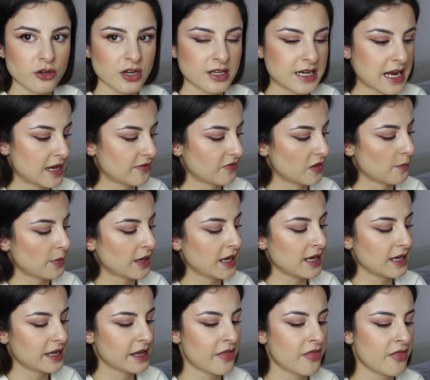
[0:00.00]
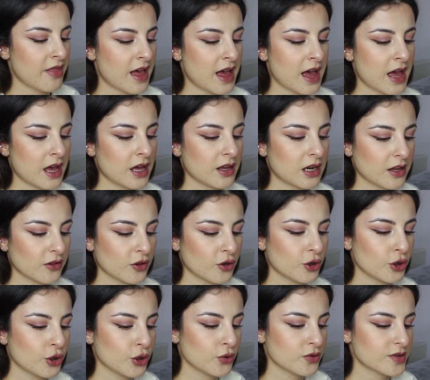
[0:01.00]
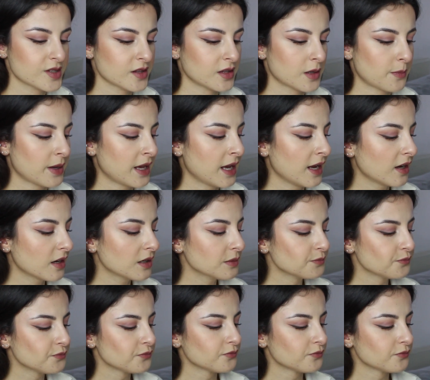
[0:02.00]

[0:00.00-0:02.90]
You can add the pink in there, like the nudes and the pink.